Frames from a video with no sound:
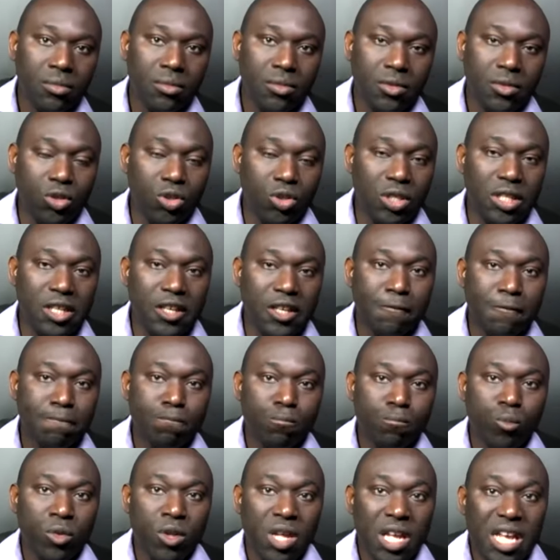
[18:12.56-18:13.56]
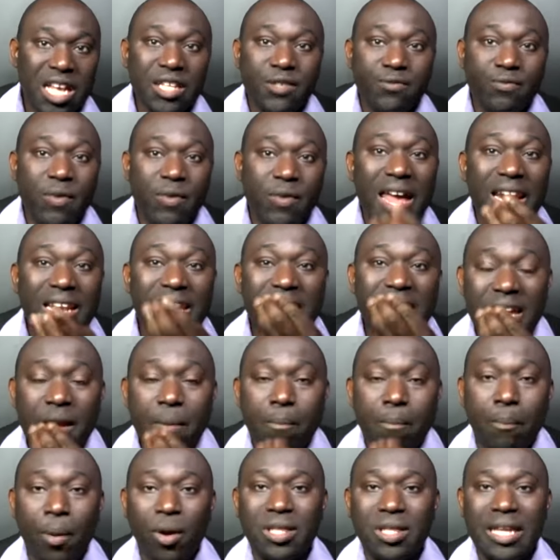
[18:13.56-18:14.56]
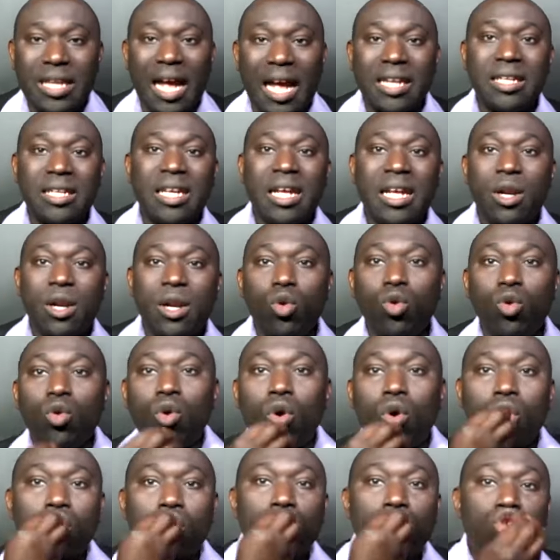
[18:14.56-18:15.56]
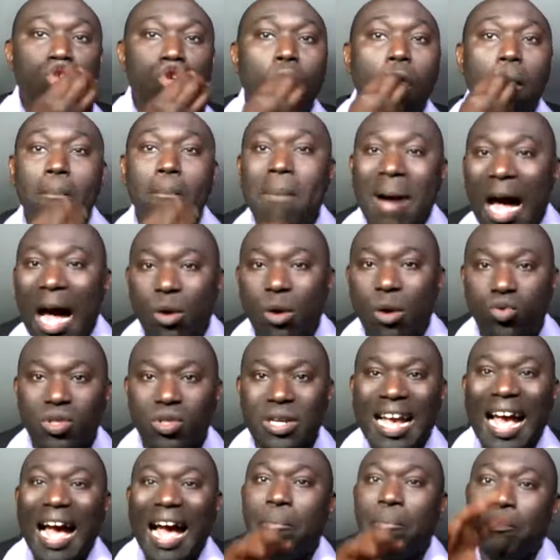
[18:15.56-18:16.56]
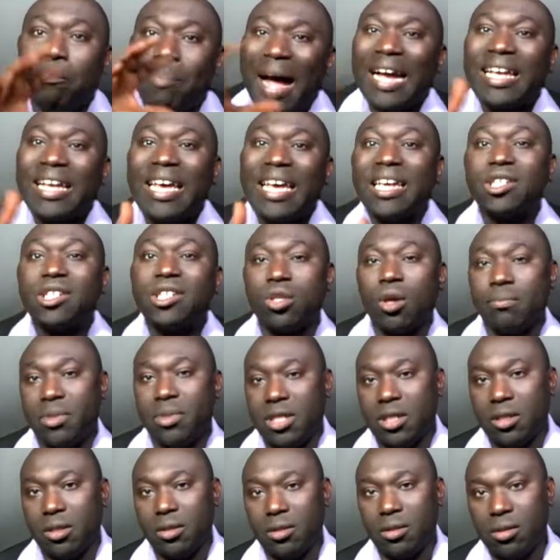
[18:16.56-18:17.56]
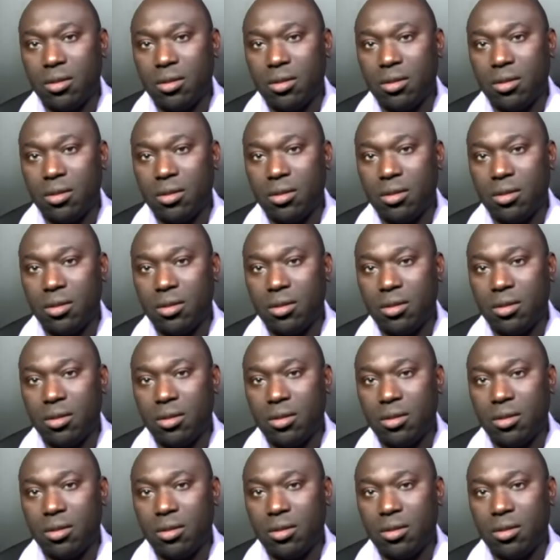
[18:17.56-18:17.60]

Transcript: You see? It's very important. Look, your mouth can package something.